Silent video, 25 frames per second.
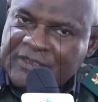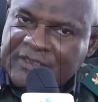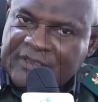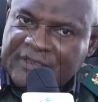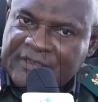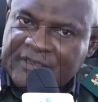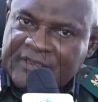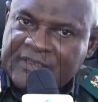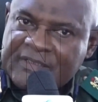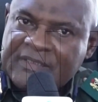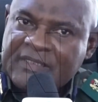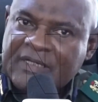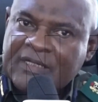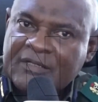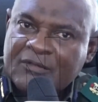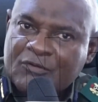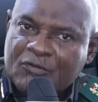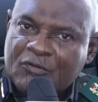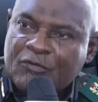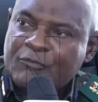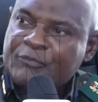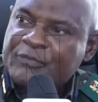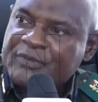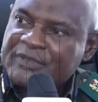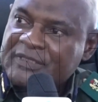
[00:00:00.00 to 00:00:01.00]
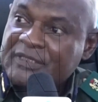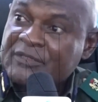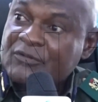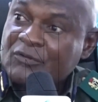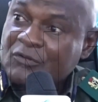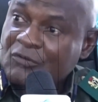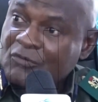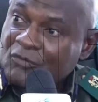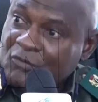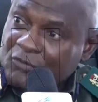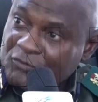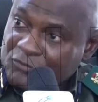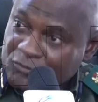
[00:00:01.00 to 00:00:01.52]
the legal competent
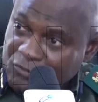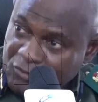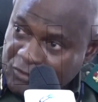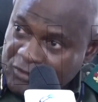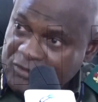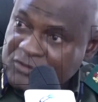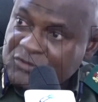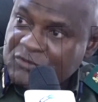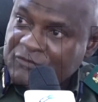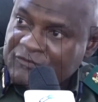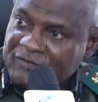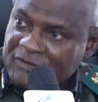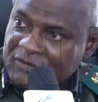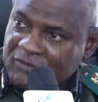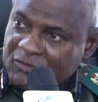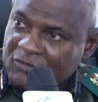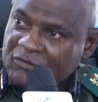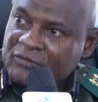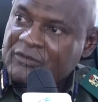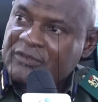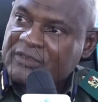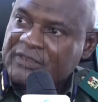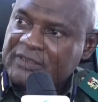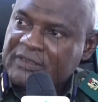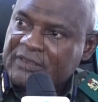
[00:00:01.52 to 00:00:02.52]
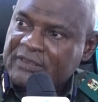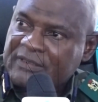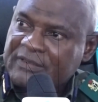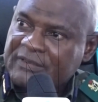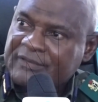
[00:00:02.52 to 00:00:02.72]
authority of the country